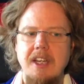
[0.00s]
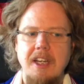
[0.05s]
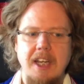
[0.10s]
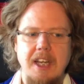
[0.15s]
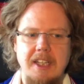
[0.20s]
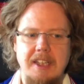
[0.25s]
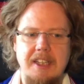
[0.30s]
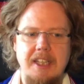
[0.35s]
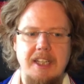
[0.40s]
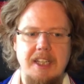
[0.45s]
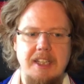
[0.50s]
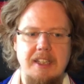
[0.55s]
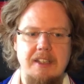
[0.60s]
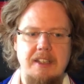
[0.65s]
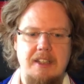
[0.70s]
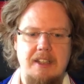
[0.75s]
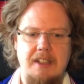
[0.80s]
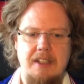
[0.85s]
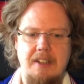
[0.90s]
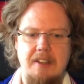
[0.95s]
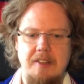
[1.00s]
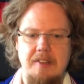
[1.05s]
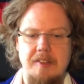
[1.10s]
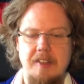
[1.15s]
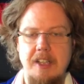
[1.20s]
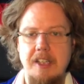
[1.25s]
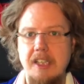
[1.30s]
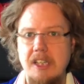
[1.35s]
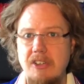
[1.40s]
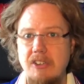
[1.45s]
And then uh,
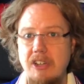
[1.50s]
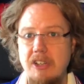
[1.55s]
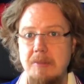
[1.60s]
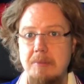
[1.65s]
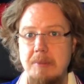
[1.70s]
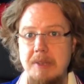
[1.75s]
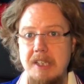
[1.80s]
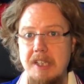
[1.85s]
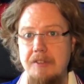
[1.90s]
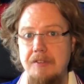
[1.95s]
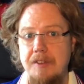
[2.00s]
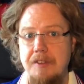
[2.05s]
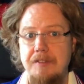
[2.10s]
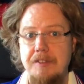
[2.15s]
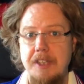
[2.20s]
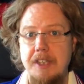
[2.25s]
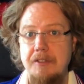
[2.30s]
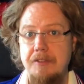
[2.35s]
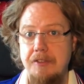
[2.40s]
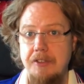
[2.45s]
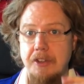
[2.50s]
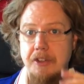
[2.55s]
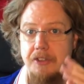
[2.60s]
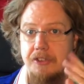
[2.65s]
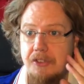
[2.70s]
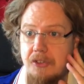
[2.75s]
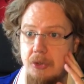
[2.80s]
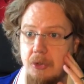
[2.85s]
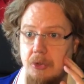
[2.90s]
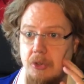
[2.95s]
starting around minute 15,
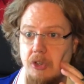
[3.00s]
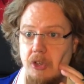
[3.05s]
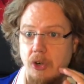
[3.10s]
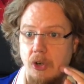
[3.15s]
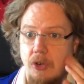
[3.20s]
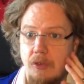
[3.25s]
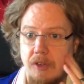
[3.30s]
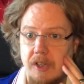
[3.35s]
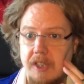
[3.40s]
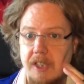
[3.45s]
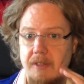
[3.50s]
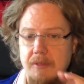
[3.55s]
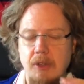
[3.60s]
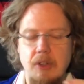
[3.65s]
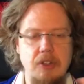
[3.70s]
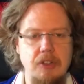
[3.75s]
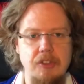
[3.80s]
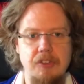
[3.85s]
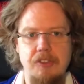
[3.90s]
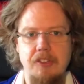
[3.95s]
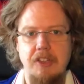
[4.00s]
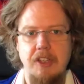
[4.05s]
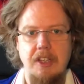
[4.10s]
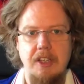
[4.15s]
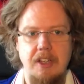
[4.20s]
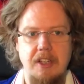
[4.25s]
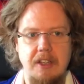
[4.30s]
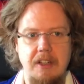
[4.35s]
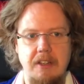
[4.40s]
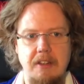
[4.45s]
France took over. There was
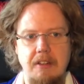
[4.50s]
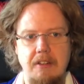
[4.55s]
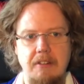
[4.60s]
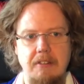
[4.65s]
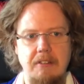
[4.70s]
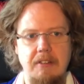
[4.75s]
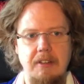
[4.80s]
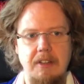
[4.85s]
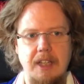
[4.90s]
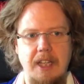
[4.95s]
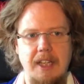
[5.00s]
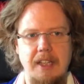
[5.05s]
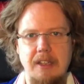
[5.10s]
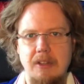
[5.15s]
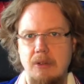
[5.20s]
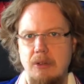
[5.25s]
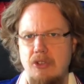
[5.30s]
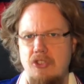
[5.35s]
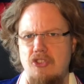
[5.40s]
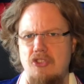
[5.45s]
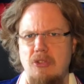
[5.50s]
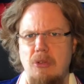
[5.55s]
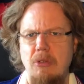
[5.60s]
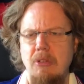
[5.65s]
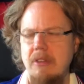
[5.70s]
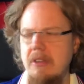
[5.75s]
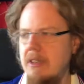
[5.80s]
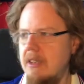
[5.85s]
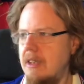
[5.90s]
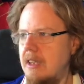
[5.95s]
uh, header or
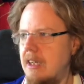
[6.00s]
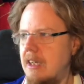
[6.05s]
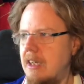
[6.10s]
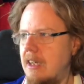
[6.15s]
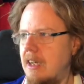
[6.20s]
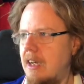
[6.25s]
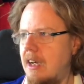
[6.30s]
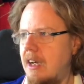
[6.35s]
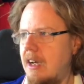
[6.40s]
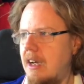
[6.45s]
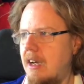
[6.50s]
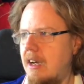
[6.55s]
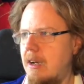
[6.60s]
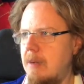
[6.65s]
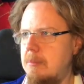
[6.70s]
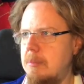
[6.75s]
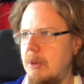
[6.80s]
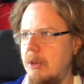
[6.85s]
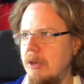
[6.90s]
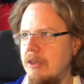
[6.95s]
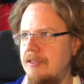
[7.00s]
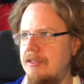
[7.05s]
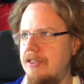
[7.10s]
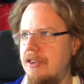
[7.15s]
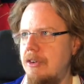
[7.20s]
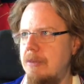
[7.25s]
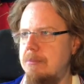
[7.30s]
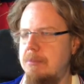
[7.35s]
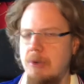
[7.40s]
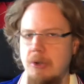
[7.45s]
shoulder uh, ball
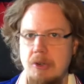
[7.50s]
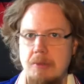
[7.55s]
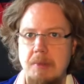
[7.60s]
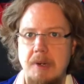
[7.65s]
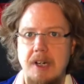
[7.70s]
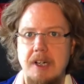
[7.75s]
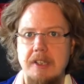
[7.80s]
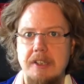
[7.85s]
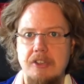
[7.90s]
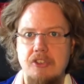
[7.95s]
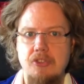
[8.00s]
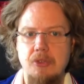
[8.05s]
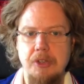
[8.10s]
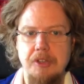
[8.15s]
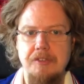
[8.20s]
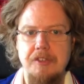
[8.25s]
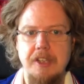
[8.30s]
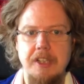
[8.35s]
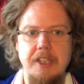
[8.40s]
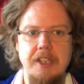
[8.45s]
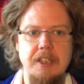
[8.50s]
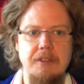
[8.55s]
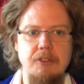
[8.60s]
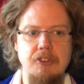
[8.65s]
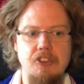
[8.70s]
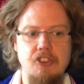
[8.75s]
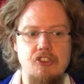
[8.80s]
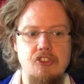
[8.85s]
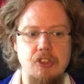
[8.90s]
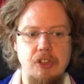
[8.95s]
from Pogba that should have gone in. There
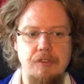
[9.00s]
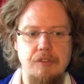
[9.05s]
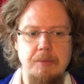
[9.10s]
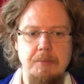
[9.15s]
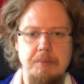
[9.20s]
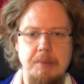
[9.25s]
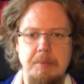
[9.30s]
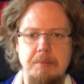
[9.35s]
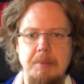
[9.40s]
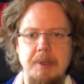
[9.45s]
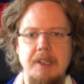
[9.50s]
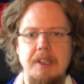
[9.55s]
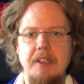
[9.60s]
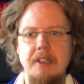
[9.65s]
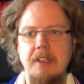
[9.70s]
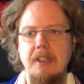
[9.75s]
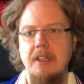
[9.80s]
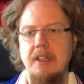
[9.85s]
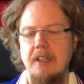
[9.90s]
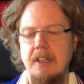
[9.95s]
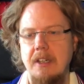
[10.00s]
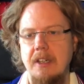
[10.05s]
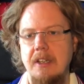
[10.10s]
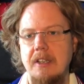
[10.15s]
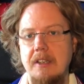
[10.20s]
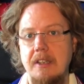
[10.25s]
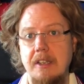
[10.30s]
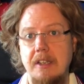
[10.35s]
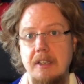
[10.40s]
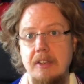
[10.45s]
was a shot from Mbappe uh,
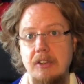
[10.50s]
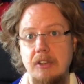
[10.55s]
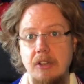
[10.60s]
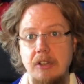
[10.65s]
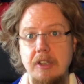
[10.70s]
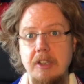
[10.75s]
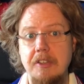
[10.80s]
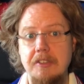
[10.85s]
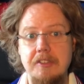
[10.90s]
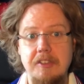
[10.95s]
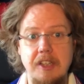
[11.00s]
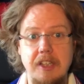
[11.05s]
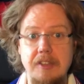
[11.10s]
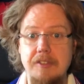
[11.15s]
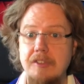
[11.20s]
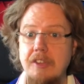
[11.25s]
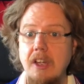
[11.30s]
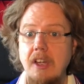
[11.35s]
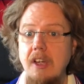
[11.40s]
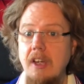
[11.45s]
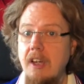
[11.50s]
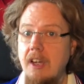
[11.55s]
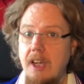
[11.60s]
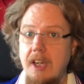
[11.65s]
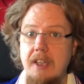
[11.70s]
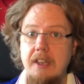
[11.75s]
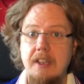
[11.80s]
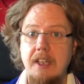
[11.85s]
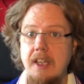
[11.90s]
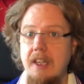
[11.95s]
that Neuer saved.
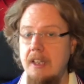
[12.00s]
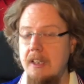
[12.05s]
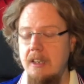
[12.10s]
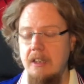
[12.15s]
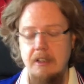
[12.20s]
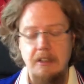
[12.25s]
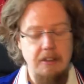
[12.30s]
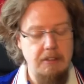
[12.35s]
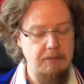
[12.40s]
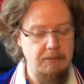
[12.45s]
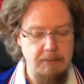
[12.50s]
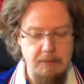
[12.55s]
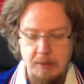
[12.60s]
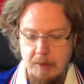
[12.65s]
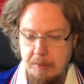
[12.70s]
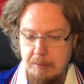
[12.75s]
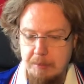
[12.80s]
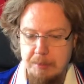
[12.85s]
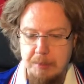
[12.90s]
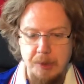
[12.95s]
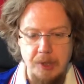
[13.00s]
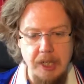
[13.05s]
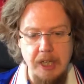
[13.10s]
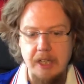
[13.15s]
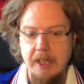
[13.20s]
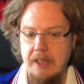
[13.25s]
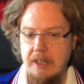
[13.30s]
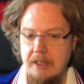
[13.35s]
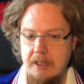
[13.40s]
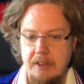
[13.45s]
And then
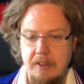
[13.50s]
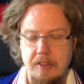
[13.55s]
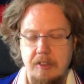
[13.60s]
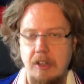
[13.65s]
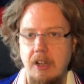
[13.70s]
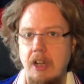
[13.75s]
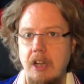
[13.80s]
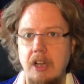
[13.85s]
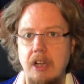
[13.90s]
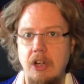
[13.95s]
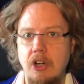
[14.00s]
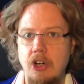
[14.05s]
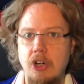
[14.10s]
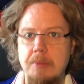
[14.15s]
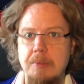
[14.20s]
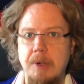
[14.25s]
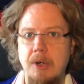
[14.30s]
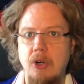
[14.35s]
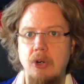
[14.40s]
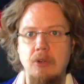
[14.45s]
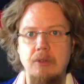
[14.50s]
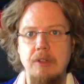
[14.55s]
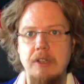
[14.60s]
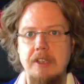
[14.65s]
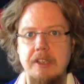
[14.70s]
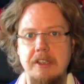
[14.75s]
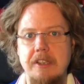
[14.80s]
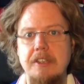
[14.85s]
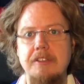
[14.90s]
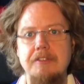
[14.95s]
brilliant lob over
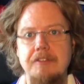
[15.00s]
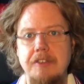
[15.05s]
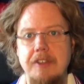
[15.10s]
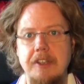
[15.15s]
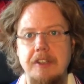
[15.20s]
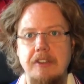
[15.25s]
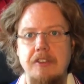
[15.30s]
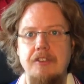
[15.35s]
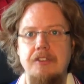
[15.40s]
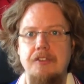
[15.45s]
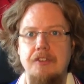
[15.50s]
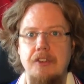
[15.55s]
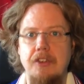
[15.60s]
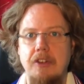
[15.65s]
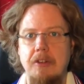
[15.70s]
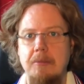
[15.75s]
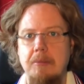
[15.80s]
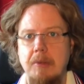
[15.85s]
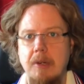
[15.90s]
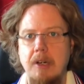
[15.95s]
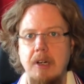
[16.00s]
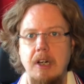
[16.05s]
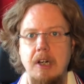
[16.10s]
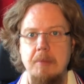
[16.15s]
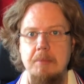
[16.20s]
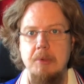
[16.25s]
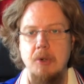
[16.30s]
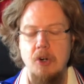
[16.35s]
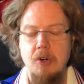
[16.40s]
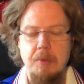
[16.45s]
the defense from uh,
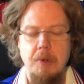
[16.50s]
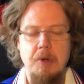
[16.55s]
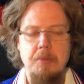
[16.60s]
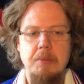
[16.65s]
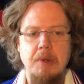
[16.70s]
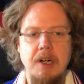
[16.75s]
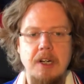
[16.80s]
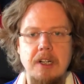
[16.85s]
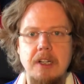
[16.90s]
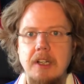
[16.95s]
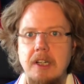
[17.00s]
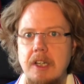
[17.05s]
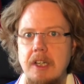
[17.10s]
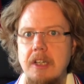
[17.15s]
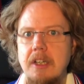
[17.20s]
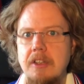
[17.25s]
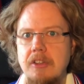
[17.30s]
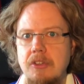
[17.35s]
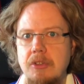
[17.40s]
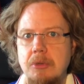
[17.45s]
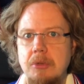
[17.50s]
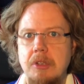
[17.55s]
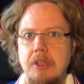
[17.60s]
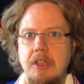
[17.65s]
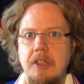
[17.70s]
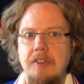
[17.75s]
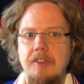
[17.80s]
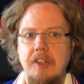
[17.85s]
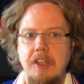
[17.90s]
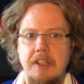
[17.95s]
Pogba
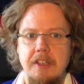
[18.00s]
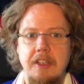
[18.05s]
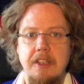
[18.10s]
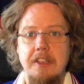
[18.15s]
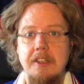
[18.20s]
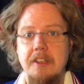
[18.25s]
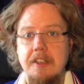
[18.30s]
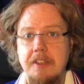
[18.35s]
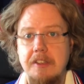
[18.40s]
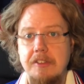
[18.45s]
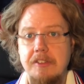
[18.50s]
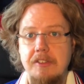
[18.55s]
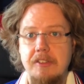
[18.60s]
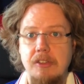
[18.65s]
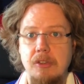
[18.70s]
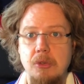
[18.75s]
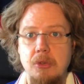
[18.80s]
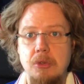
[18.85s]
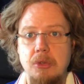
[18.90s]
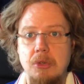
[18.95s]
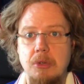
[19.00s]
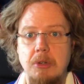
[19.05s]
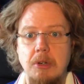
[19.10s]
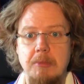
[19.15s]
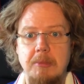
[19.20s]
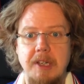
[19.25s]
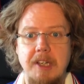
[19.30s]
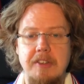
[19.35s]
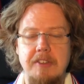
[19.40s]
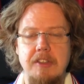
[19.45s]
towards Hernandez who
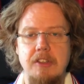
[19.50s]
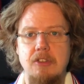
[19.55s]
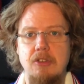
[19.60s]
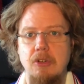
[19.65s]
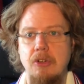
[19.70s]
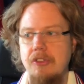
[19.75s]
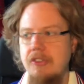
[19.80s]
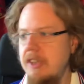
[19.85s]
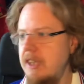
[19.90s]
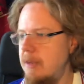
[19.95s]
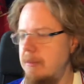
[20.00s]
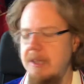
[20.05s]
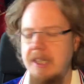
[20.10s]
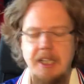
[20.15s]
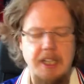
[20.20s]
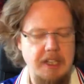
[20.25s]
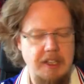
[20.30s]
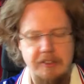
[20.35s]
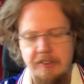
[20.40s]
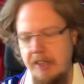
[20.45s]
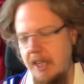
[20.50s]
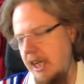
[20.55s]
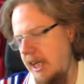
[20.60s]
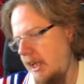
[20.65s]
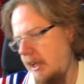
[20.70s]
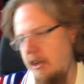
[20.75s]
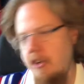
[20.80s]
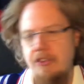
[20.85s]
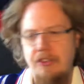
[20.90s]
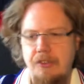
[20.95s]
makes the cross in. I mean, he has
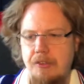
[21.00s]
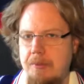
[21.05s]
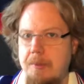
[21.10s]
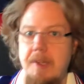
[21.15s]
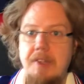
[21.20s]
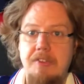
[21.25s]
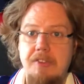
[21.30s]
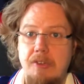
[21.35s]
acres of space